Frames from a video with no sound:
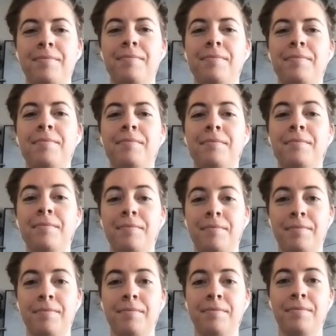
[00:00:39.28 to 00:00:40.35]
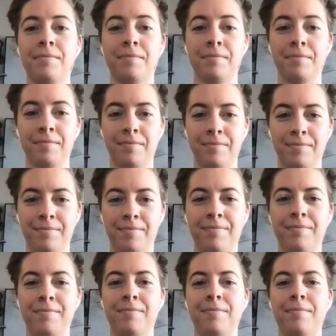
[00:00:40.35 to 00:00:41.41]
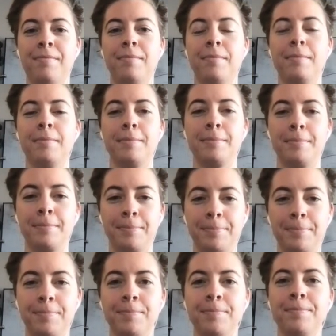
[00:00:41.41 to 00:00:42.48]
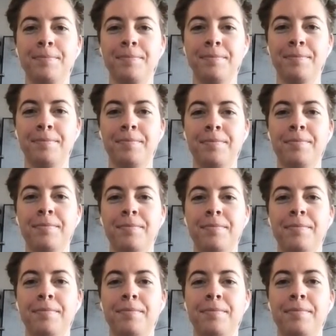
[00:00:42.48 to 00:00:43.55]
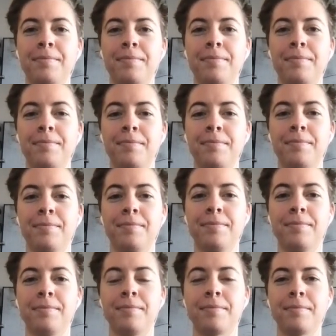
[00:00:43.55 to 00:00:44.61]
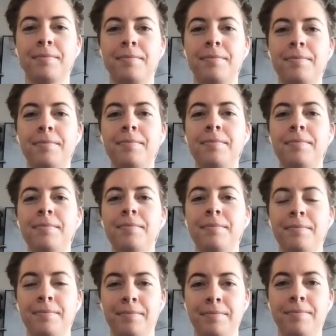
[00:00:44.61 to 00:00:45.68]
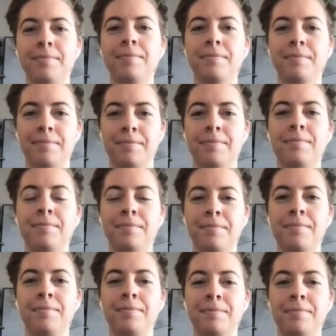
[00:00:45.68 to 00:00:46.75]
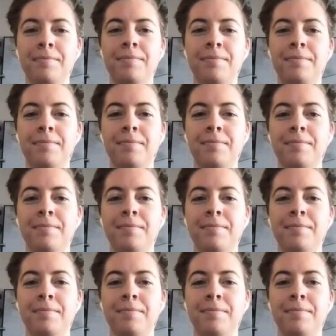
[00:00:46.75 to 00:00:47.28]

The person shown says nothing.